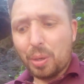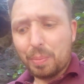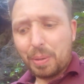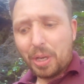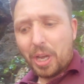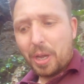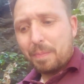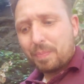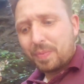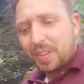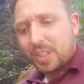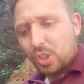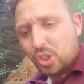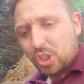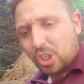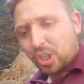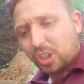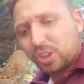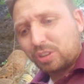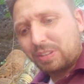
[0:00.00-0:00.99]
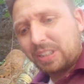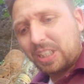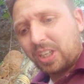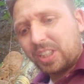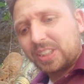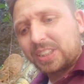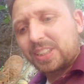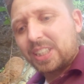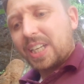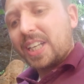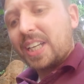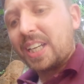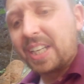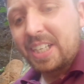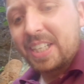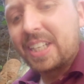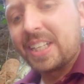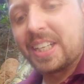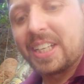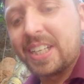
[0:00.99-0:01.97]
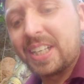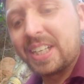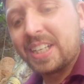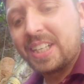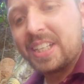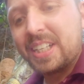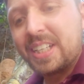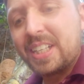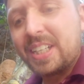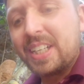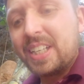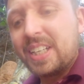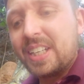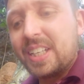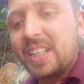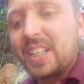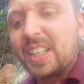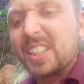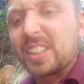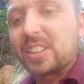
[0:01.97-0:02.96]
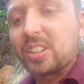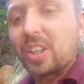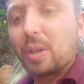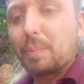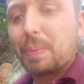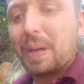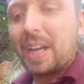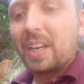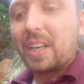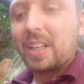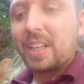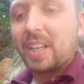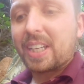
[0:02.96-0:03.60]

But you start to realize that inside a, bat,